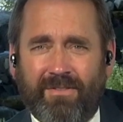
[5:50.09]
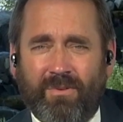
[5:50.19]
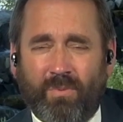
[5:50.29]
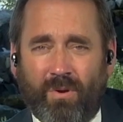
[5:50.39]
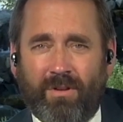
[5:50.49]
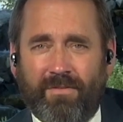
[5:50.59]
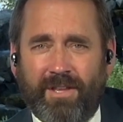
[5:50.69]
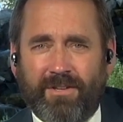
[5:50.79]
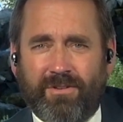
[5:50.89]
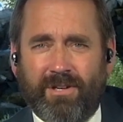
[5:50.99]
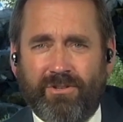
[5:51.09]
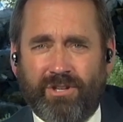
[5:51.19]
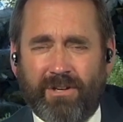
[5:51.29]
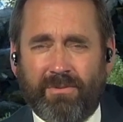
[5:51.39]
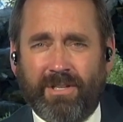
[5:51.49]
the role of the attorney
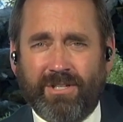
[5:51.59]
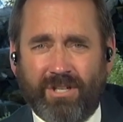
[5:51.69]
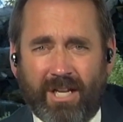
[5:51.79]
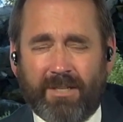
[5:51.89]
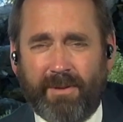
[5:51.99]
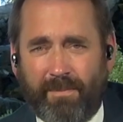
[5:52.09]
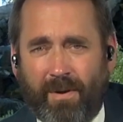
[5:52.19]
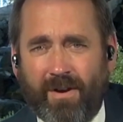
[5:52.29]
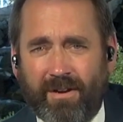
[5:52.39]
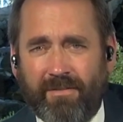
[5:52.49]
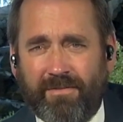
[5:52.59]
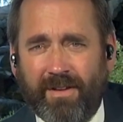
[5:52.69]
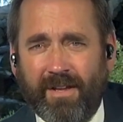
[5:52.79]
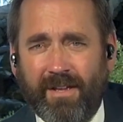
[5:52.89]
general is not to be part of